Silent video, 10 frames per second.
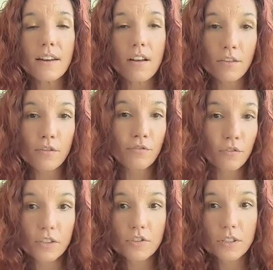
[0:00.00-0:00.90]
and other
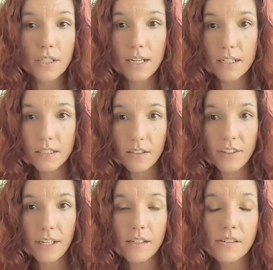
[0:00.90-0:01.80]
fraudulent
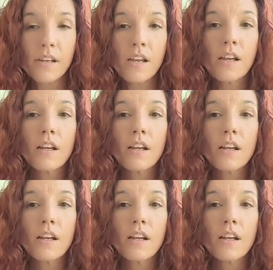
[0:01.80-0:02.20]
activities,